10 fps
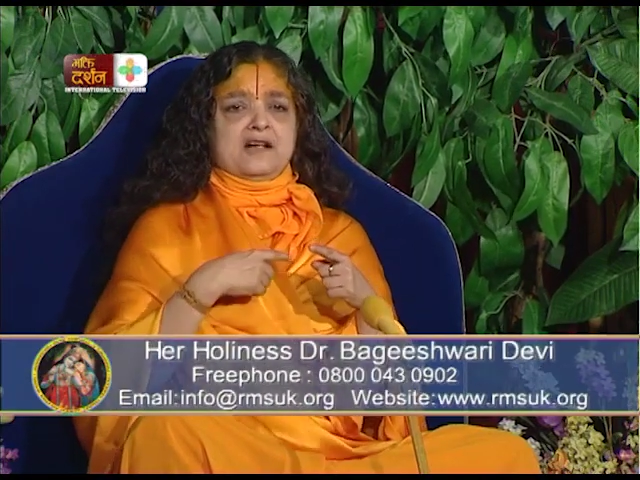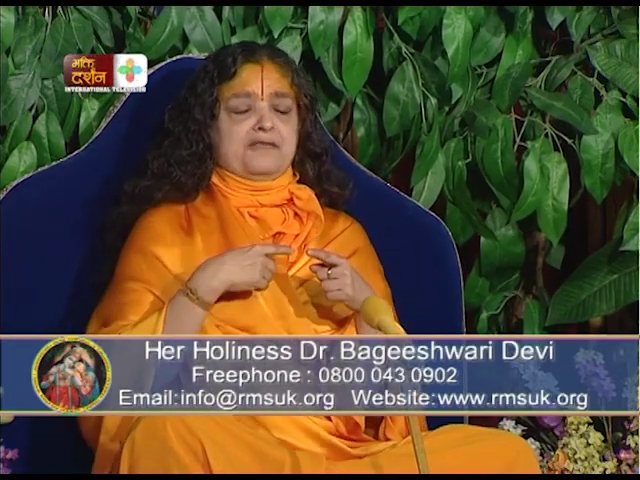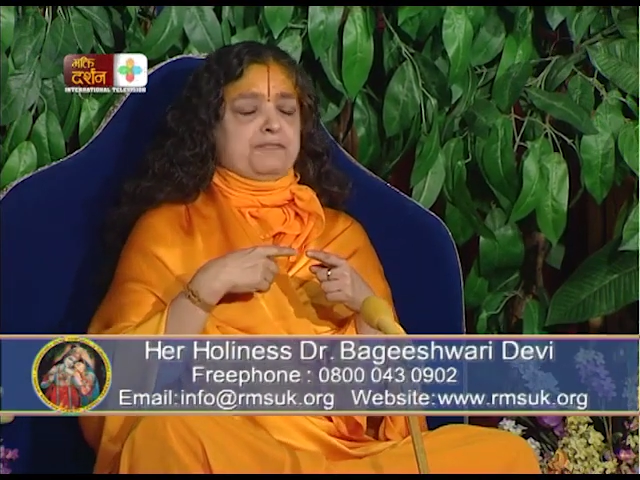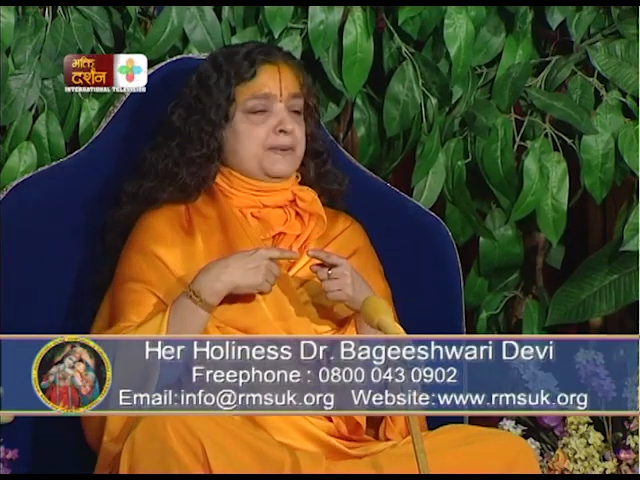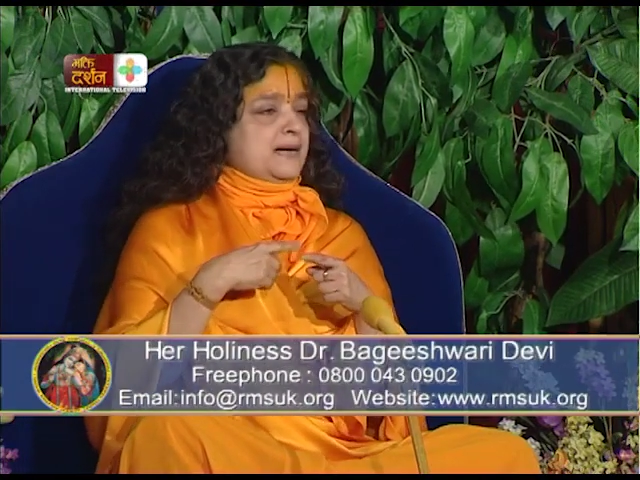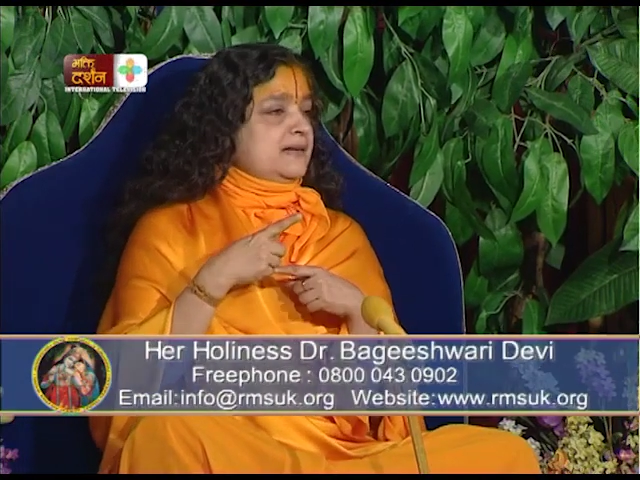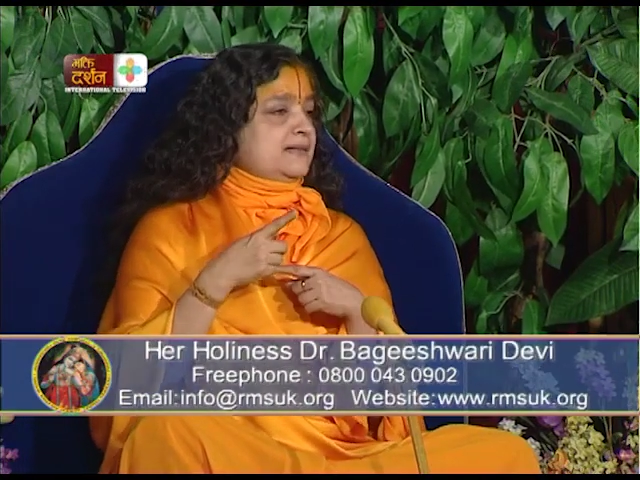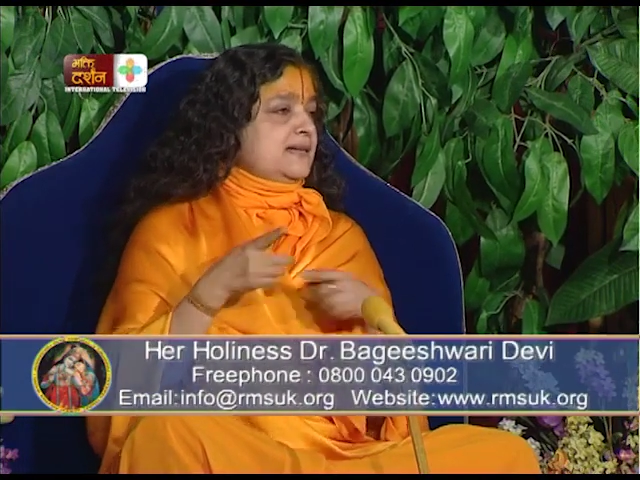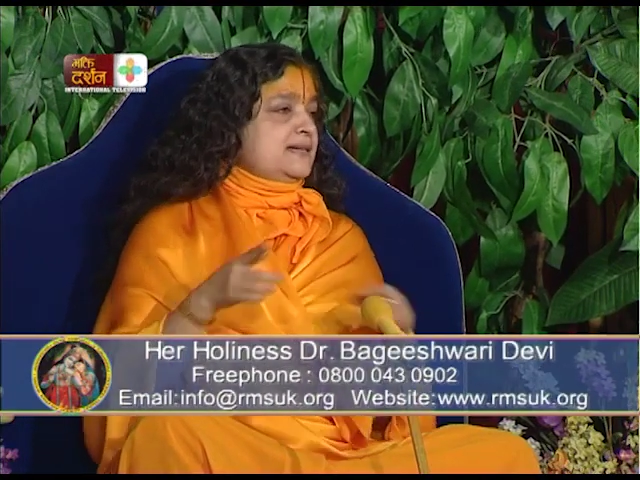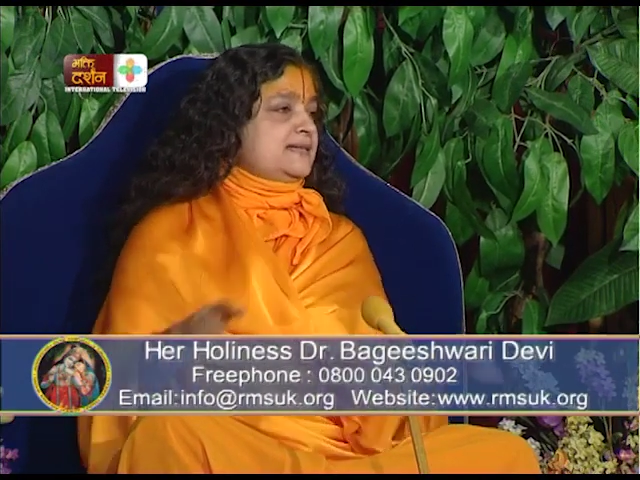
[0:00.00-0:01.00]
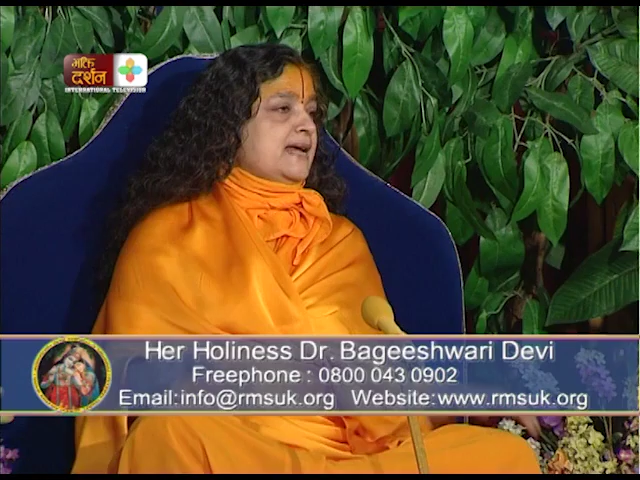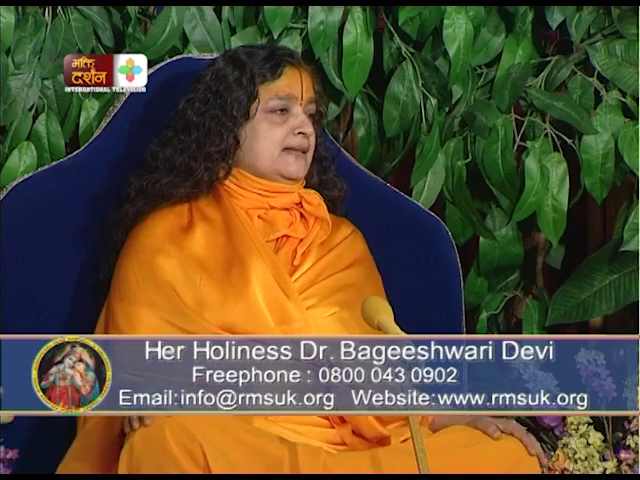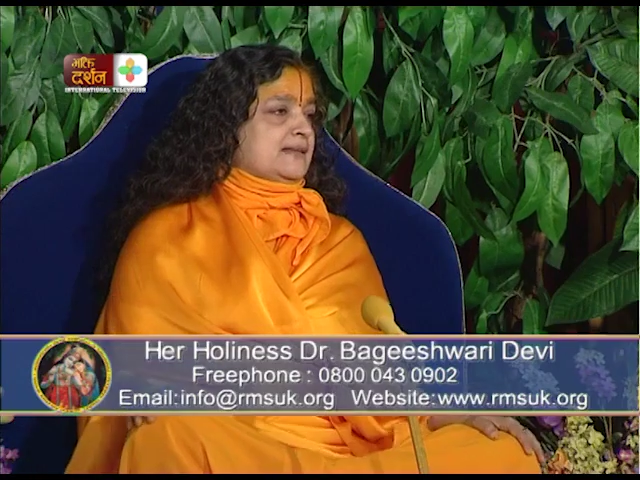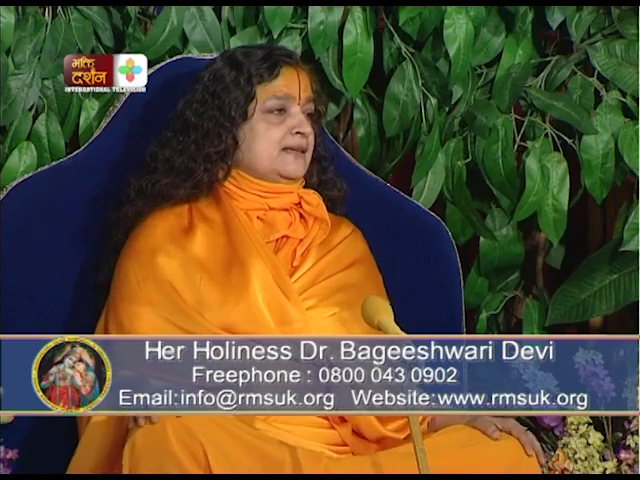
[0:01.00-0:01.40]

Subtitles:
of birth and death,